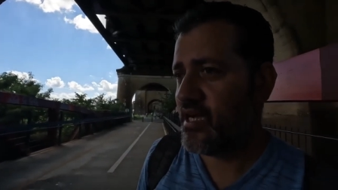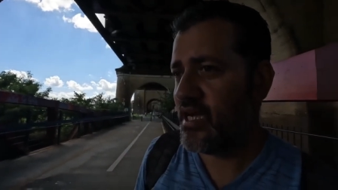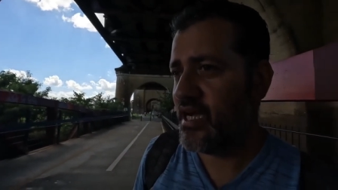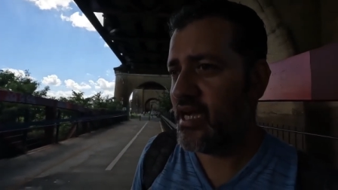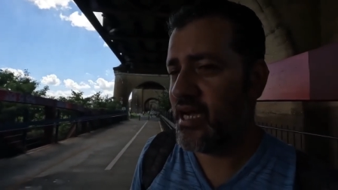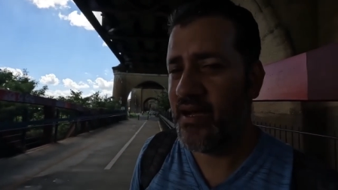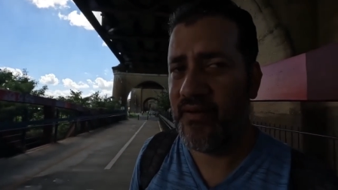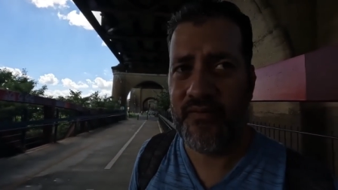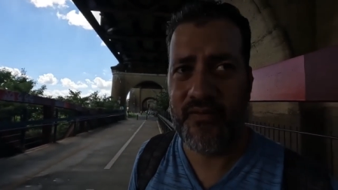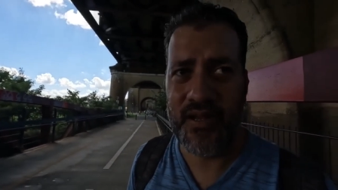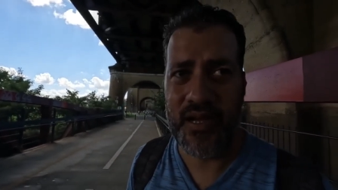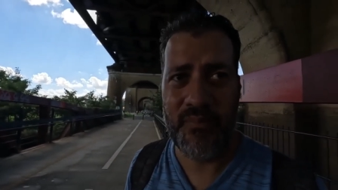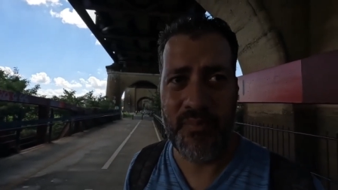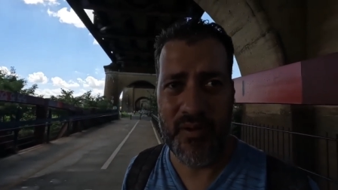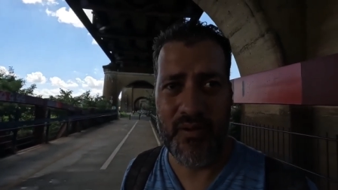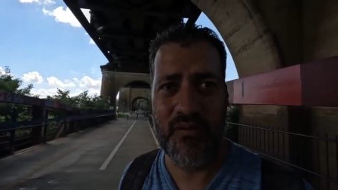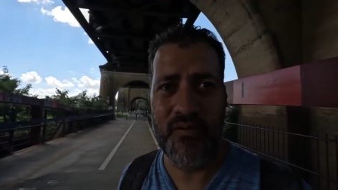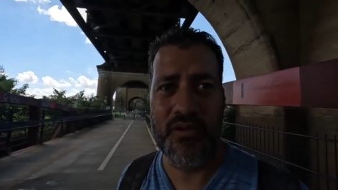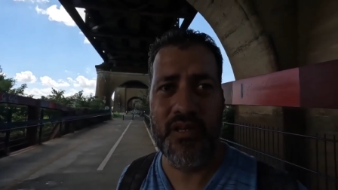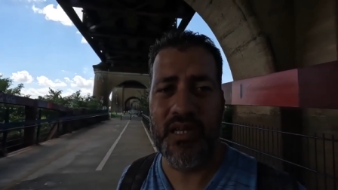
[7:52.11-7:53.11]
I have, I've
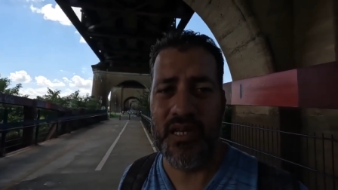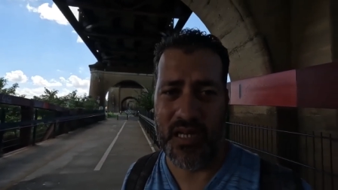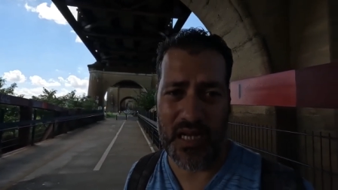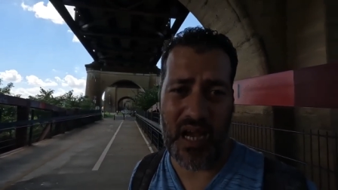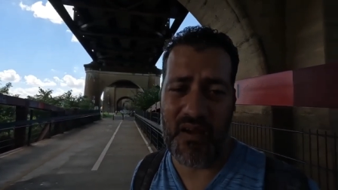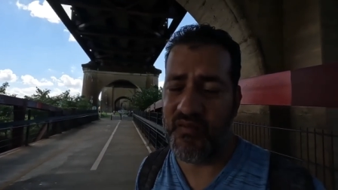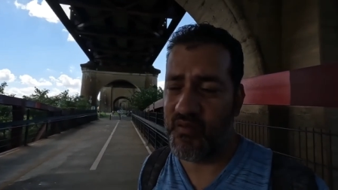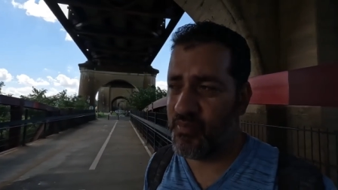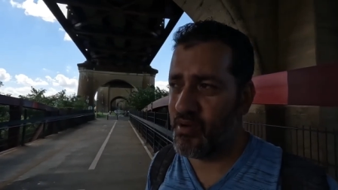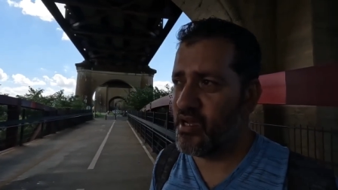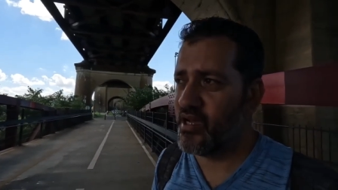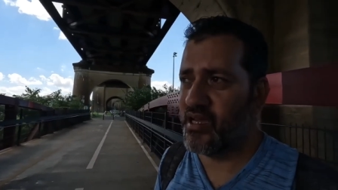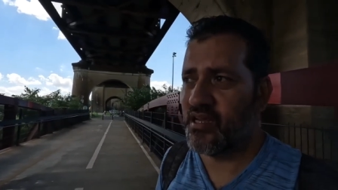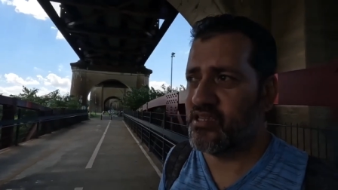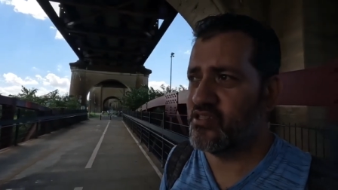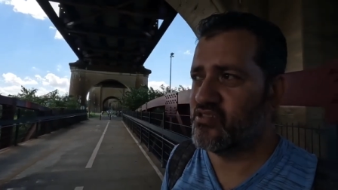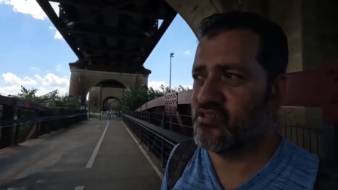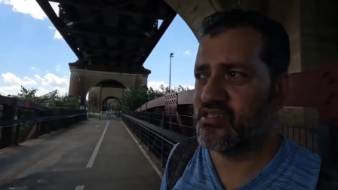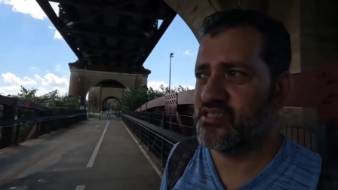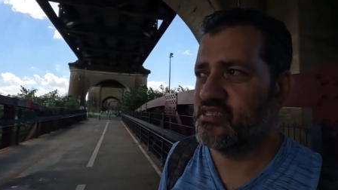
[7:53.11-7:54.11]
been looking, I have
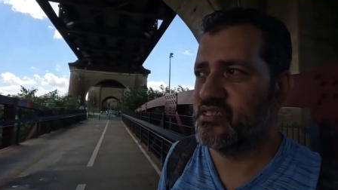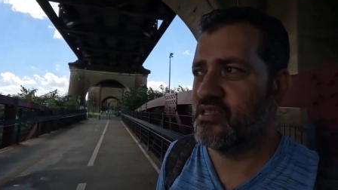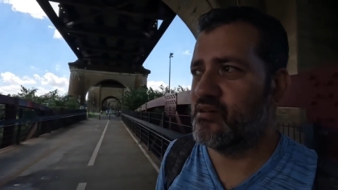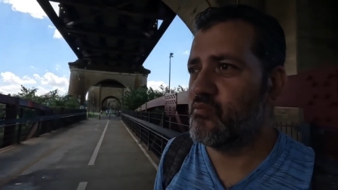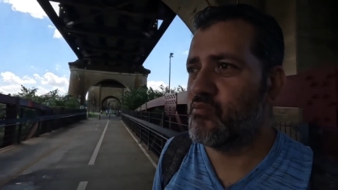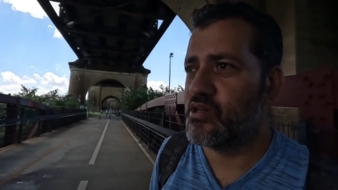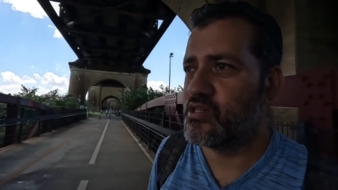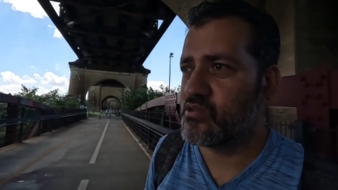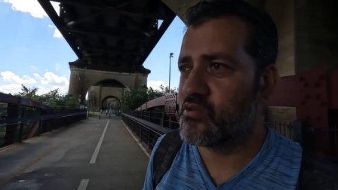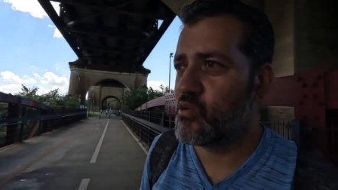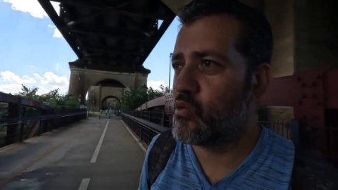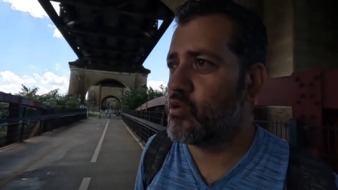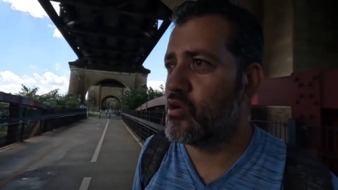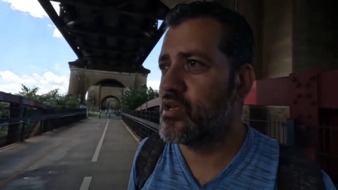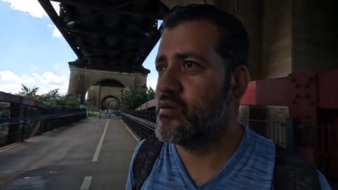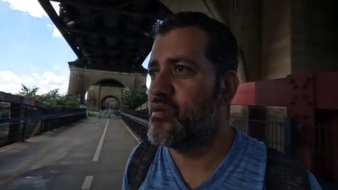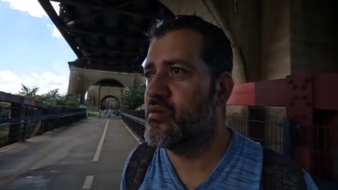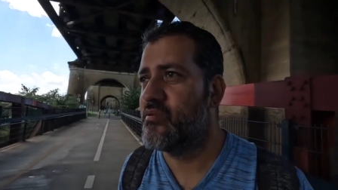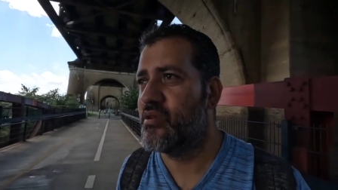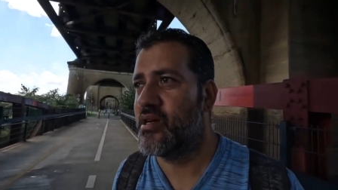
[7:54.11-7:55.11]
applied. It's just no one's
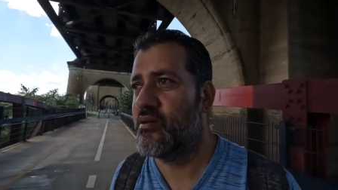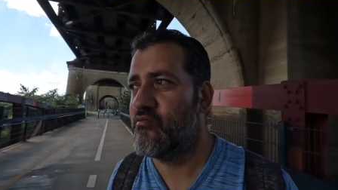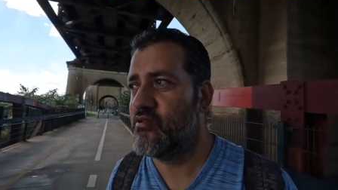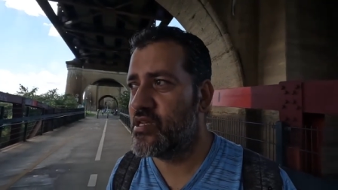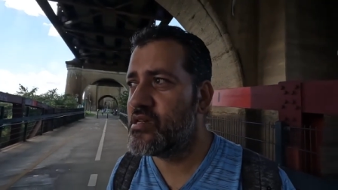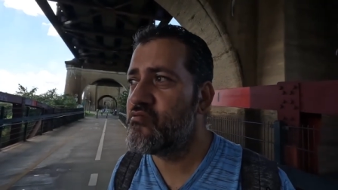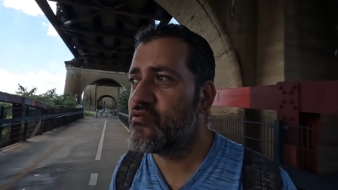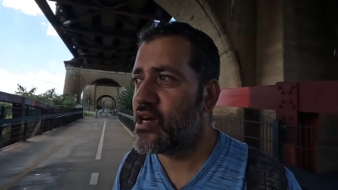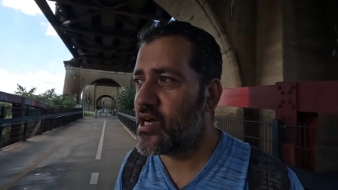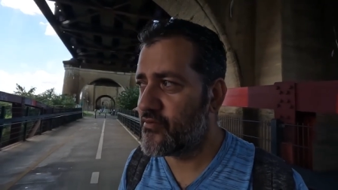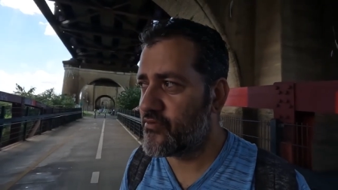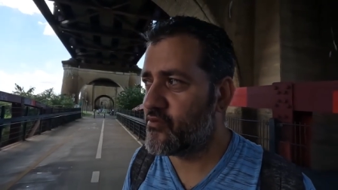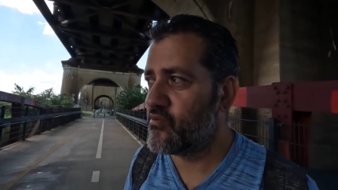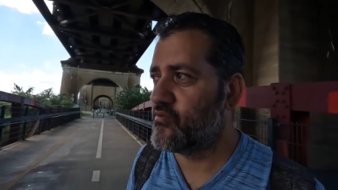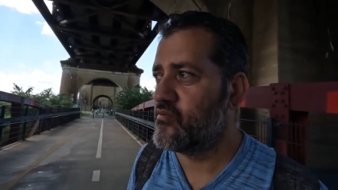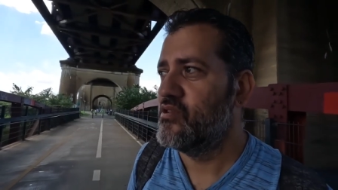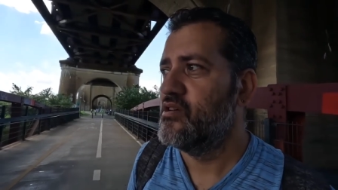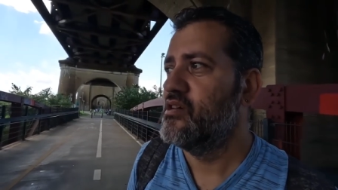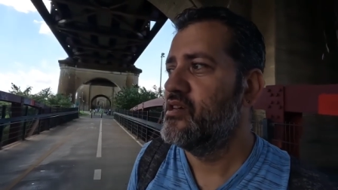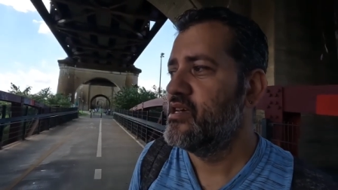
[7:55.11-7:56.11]
calling me, but I believe we'll have
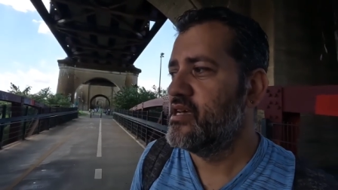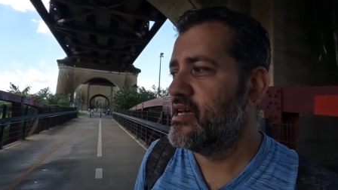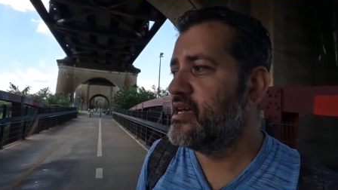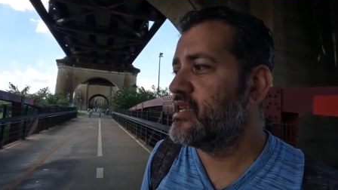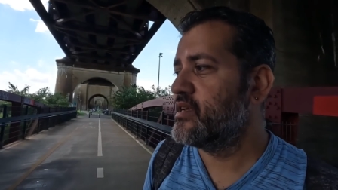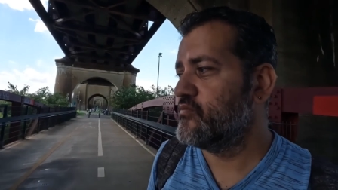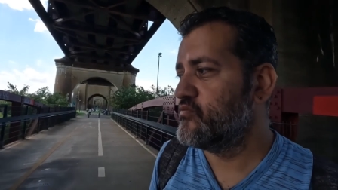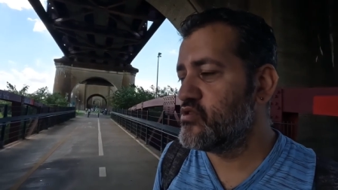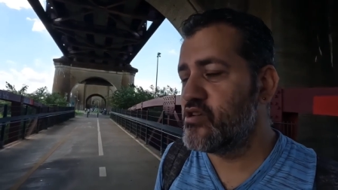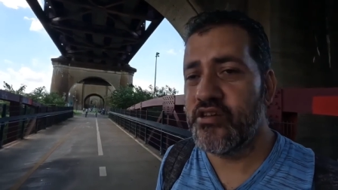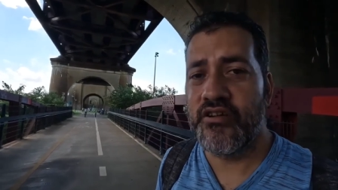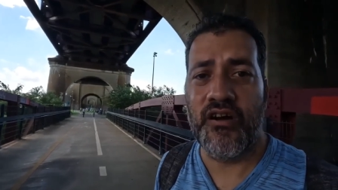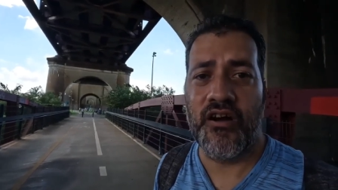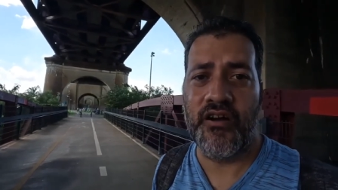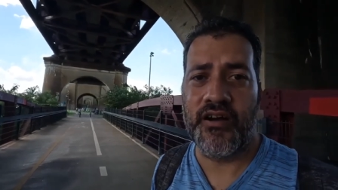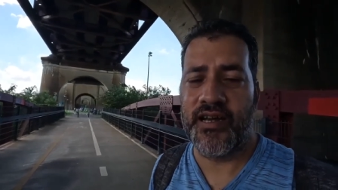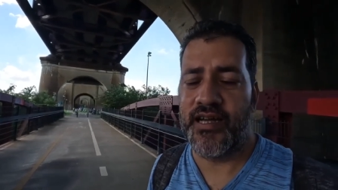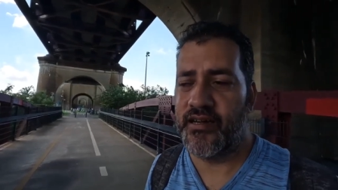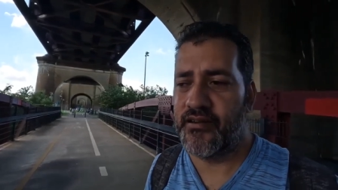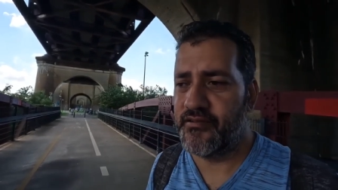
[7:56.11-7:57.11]
to hit it really
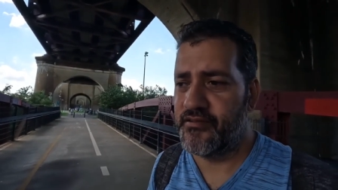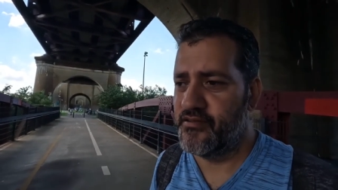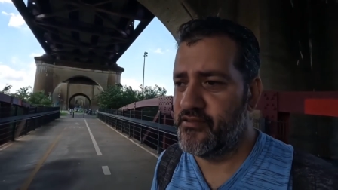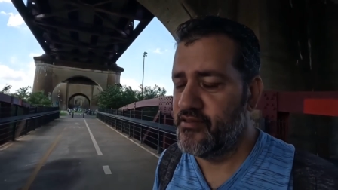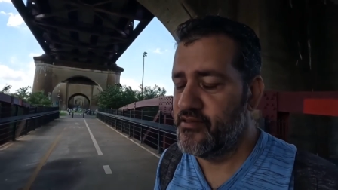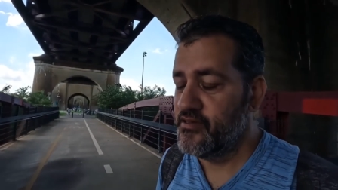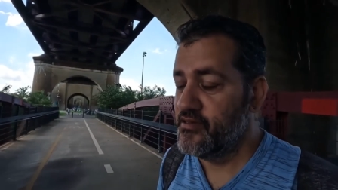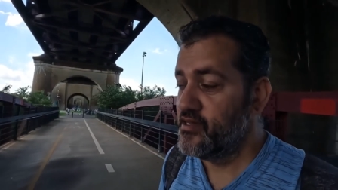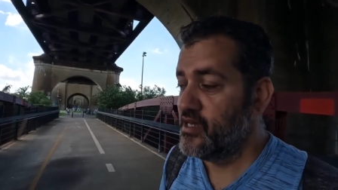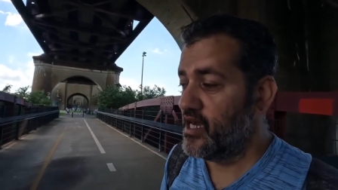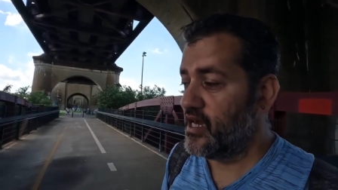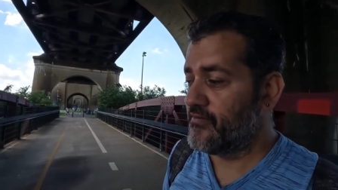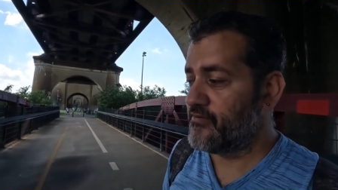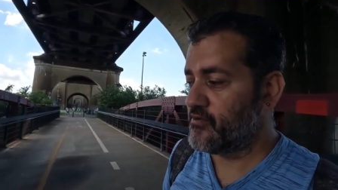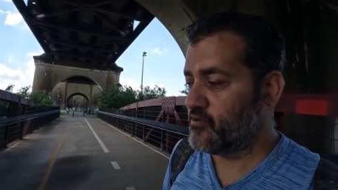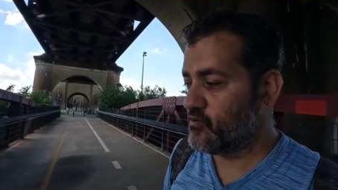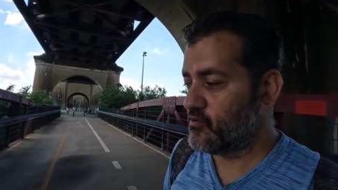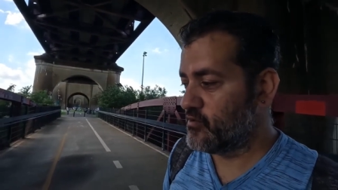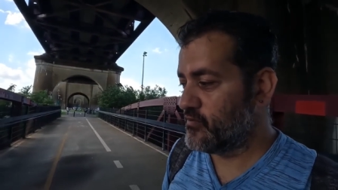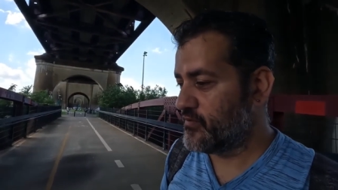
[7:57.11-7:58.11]
hard now
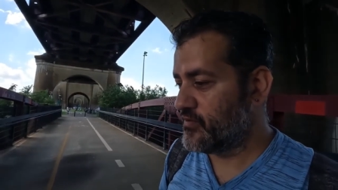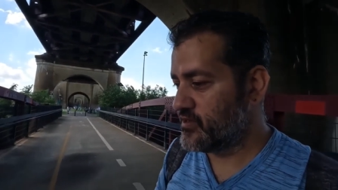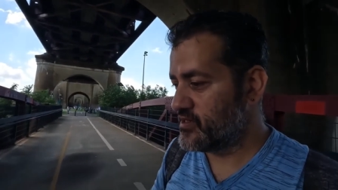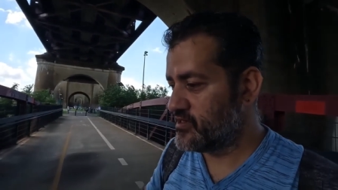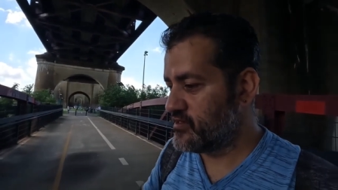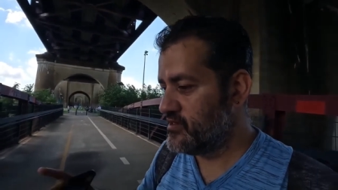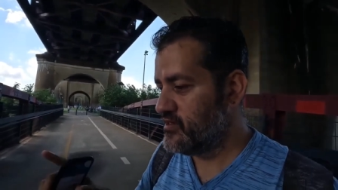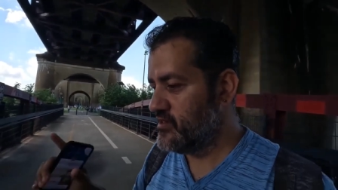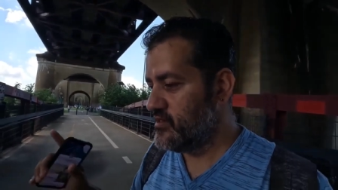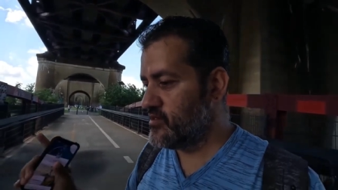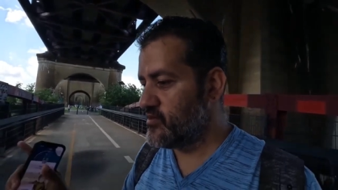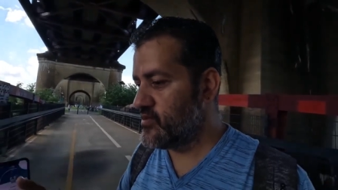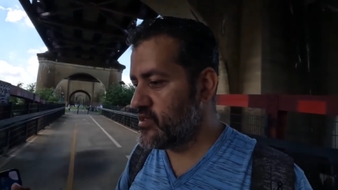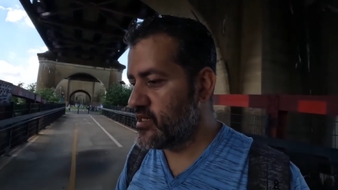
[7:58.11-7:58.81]
after Go Fest.